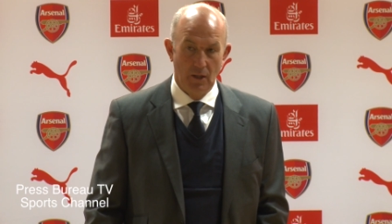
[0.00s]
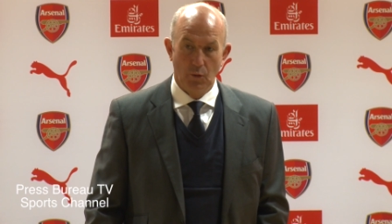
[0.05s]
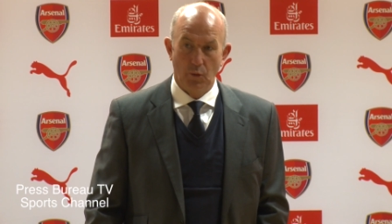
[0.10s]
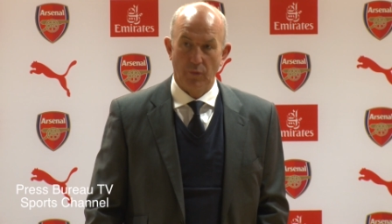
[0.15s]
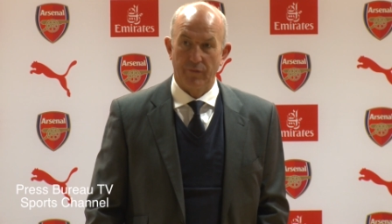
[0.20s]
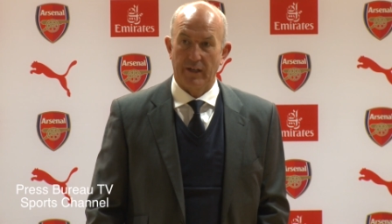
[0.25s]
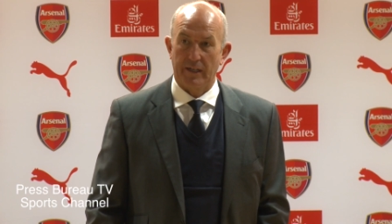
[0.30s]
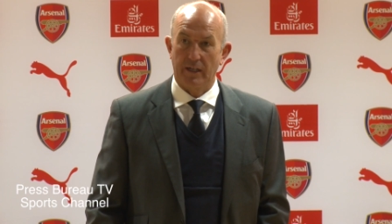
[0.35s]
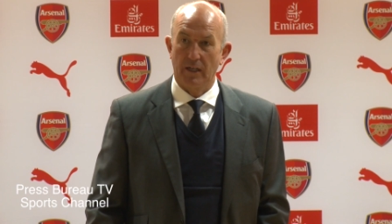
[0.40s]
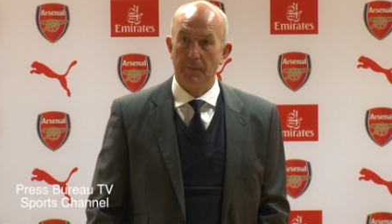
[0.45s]

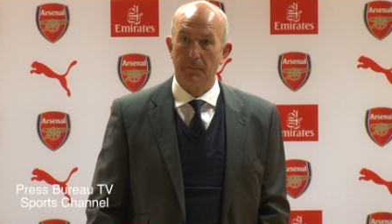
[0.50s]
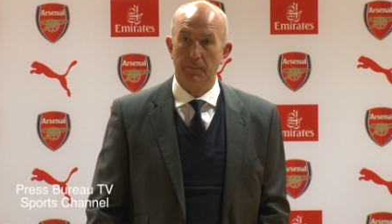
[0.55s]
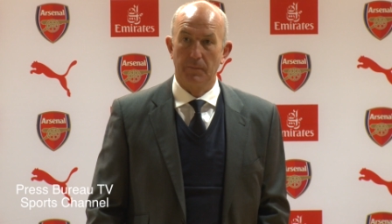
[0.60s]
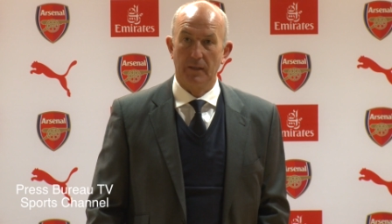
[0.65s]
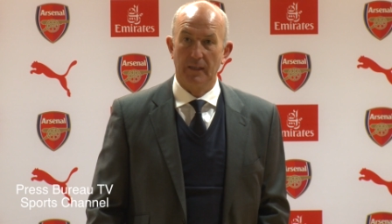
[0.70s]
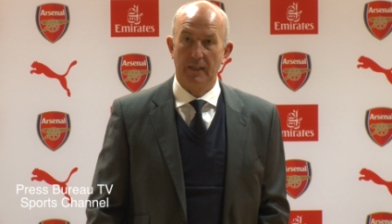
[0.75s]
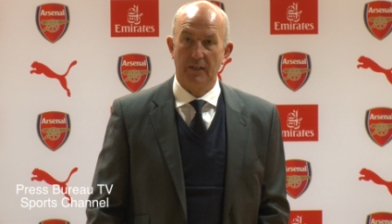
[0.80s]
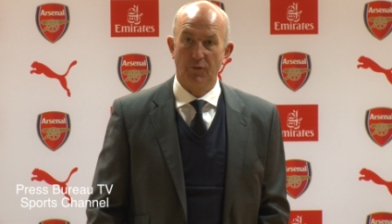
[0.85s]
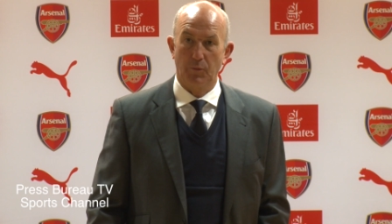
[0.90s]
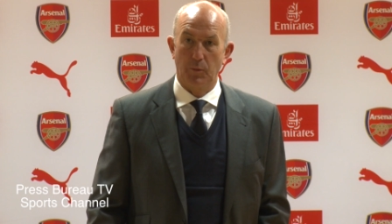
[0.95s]
We've had an
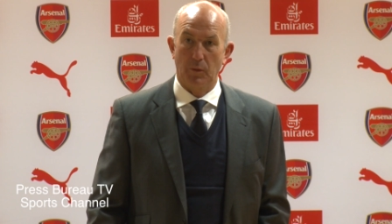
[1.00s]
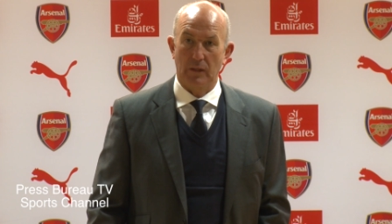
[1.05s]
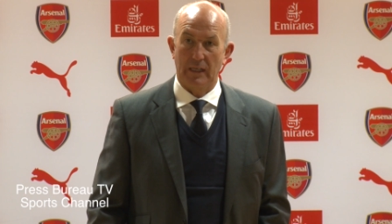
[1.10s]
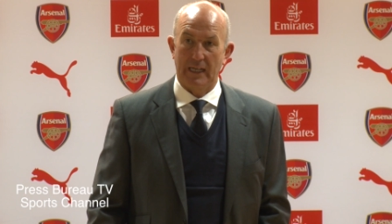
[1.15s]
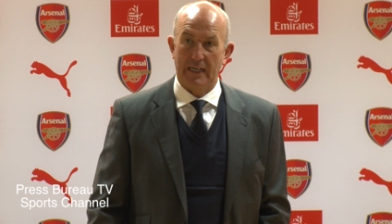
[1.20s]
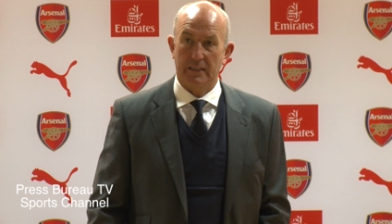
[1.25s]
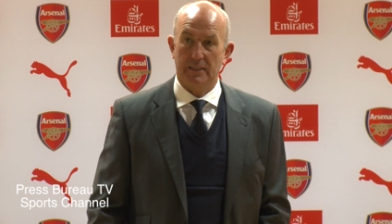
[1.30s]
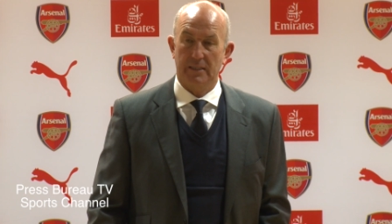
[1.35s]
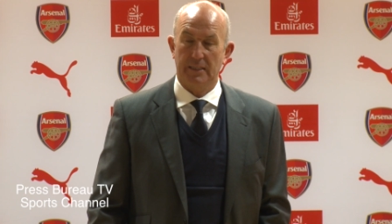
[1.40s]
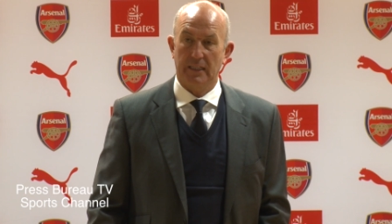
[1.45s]
unbelievable
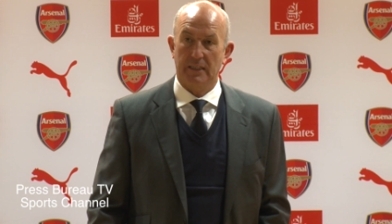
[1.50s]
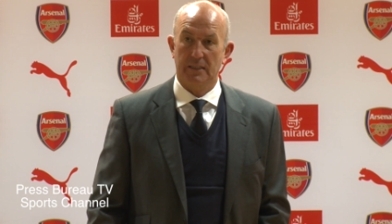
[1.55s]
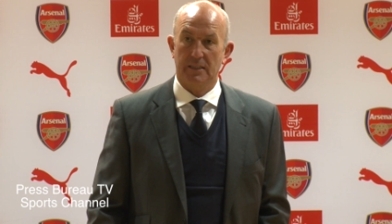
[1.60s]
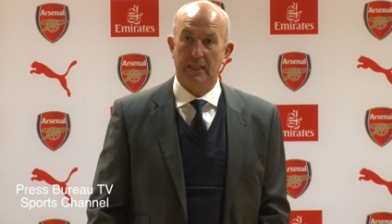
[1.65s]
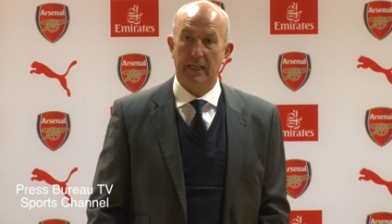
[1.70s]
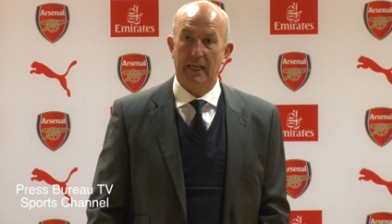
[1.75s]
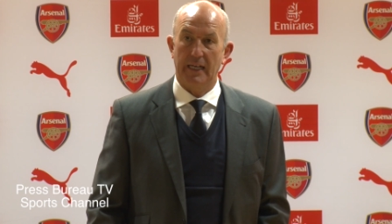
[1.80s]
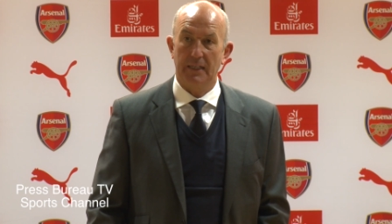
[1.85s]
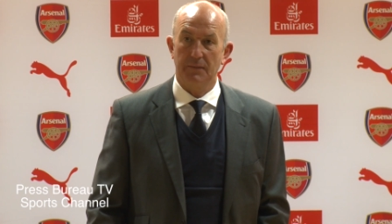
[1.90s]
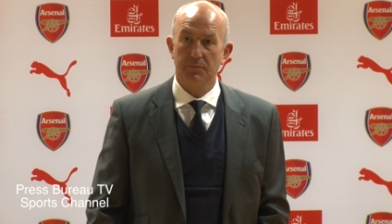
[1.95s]
last six
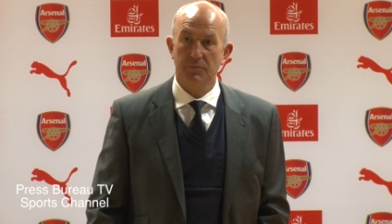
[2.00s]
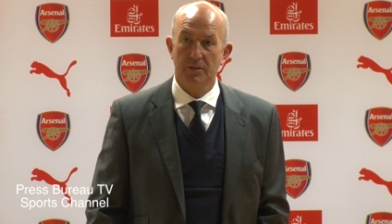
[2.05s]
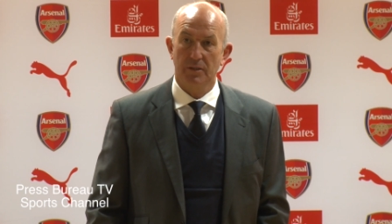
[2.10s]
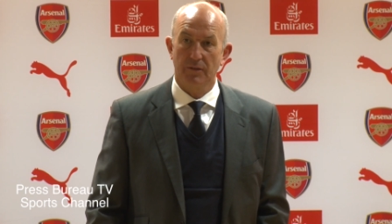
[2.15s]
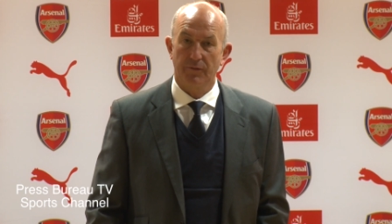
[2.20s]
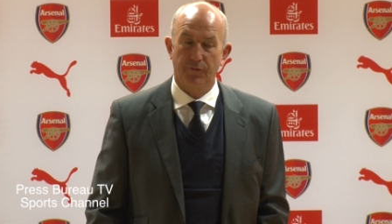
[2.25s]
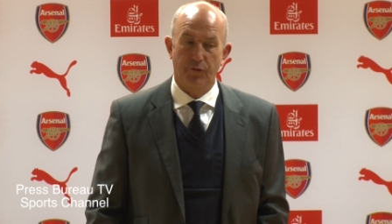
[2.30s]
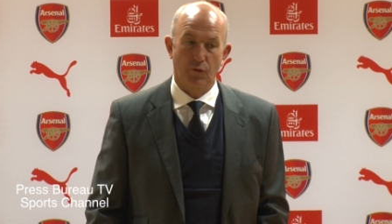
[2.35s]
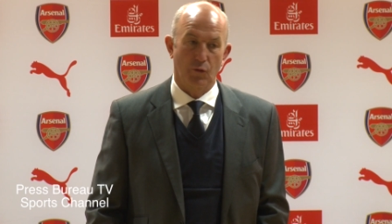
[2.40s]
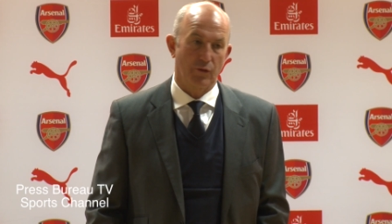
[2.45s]

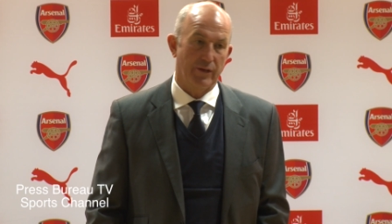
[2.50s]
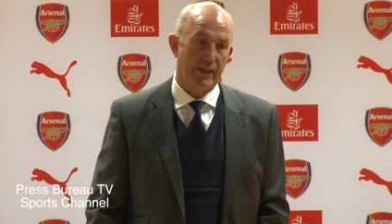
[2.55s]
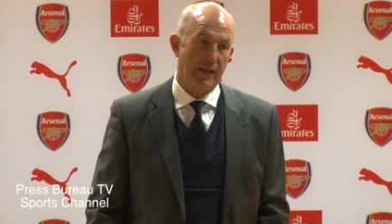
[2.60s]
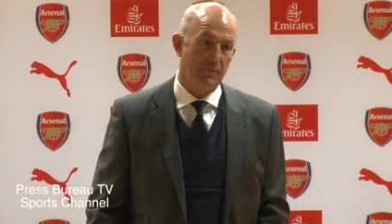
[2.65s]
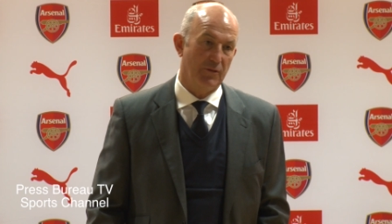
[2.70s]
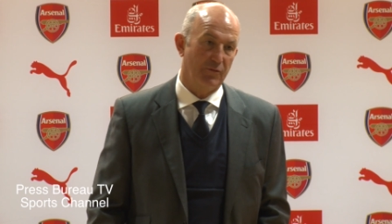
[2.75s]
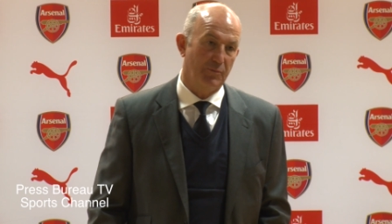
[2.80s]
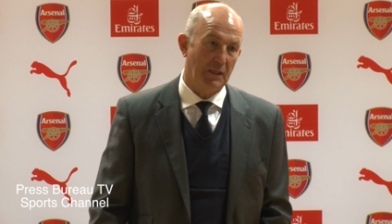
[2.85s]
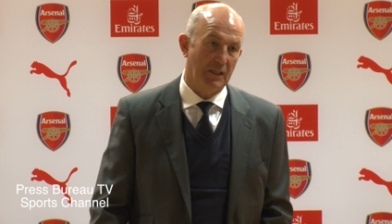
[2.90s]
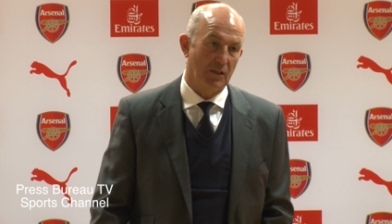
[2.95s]
games. Four of
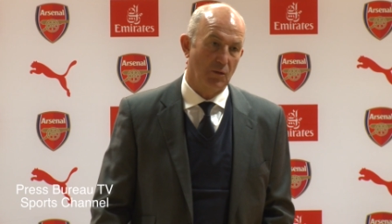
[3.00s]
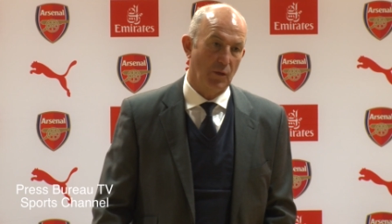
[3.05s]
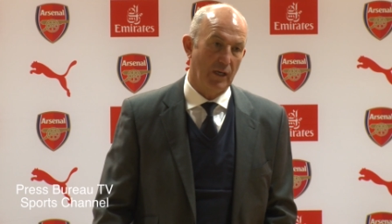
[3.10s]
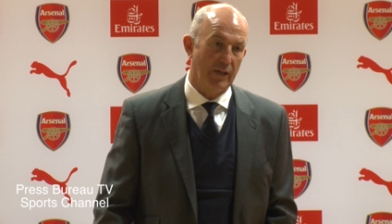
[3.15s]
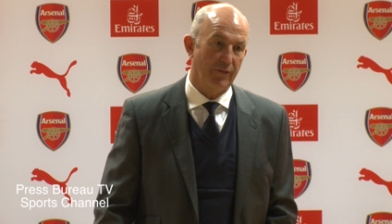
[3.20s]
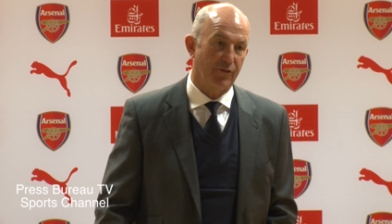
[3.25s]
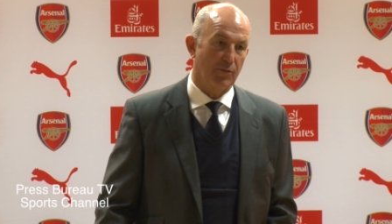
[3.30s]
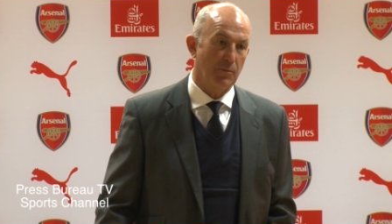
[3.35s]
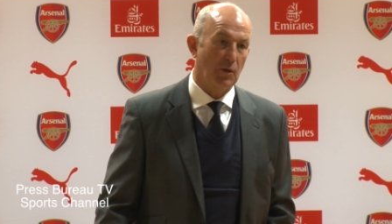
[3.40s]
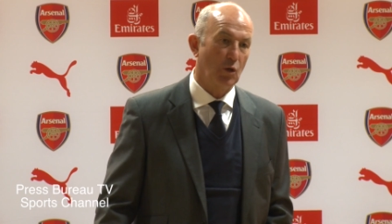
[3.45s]
them have been
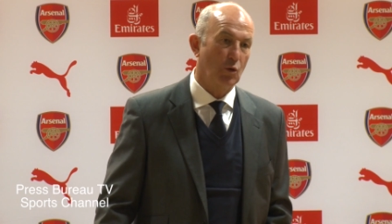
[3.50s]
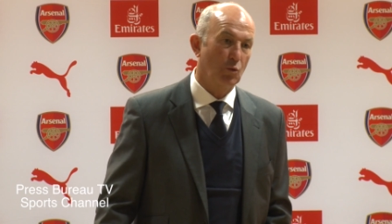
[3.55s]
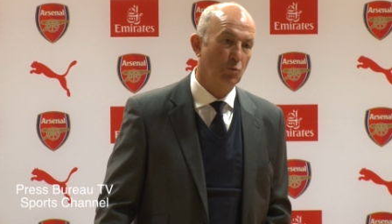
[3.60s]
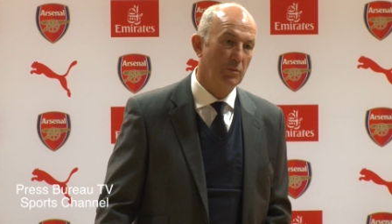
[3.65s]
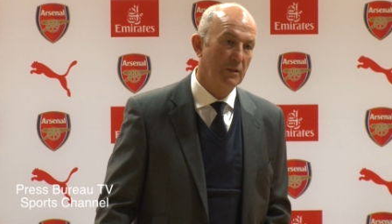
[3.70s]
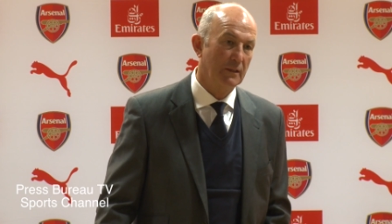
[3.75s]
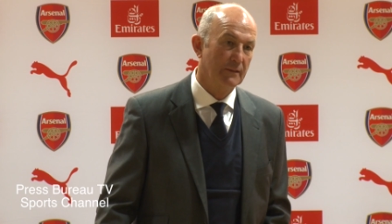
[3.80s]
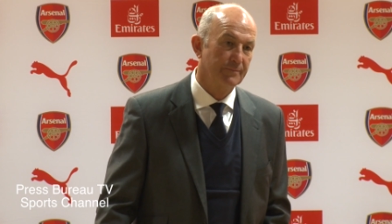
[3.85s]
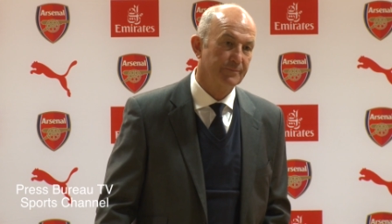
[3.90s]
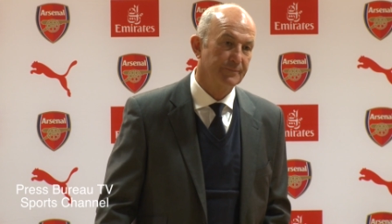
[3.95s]
away from home,